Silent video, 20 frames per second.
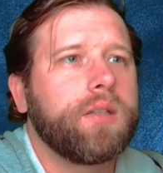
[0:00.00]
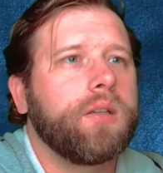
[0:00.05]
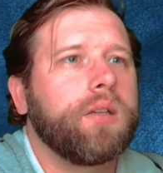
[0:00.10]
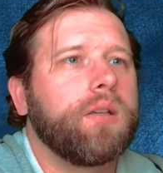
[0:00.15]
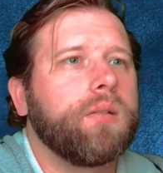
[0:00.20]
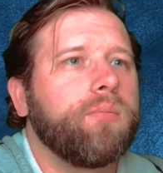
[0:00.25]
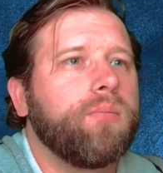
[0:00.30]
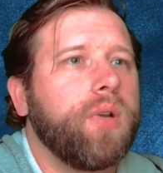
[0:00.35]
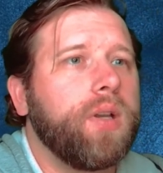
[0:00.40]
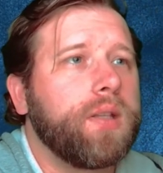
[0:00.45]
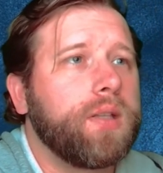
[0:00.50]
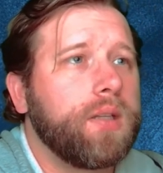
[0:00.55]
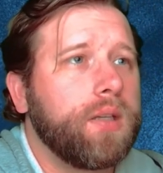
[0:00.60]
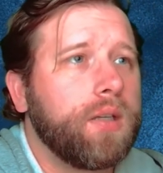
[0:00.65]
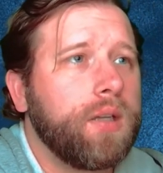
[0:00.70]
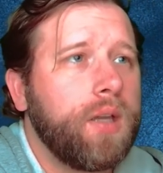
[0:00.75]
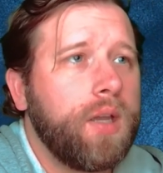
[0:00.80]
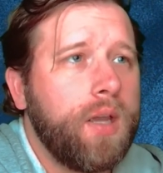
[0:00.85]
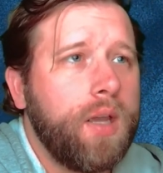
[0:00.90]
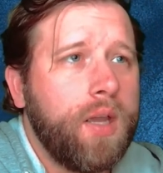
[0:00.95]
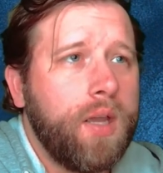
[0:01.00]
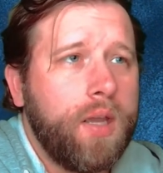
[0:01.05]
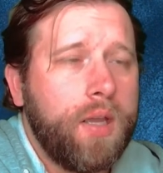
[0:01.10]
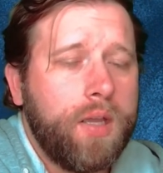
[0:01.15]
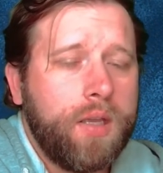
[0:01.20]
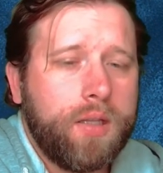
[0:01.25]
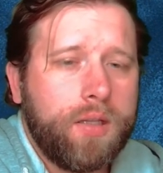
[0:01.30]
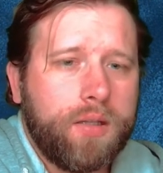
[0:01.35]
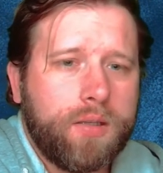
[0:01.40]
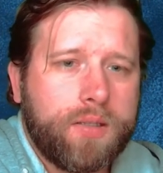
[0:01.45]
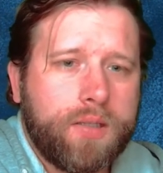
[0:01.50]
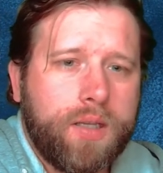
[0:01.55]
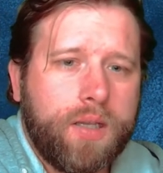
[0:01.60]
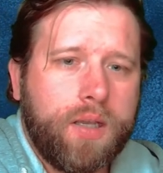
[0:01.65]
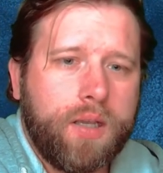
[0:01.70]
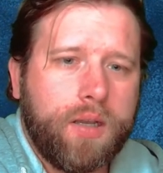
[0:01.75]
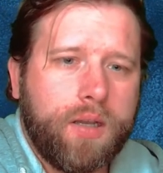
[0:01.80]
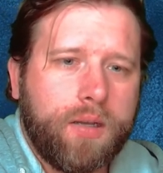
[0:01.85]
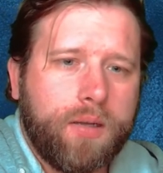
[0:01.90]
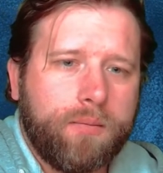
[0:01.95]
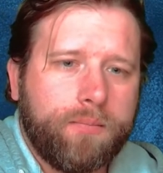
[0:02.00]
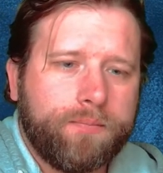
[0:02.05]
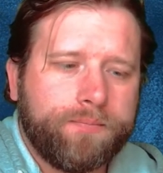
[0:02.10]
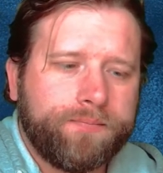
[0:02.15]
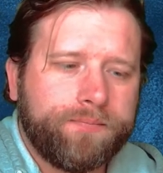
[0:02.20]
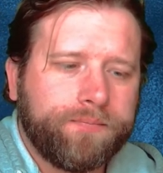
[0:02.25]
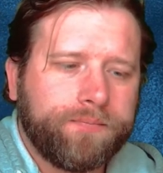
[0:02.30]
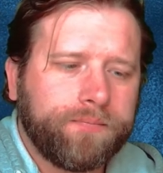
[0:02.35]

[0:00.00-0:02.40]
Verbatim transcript: Uh, but uh, you see, um,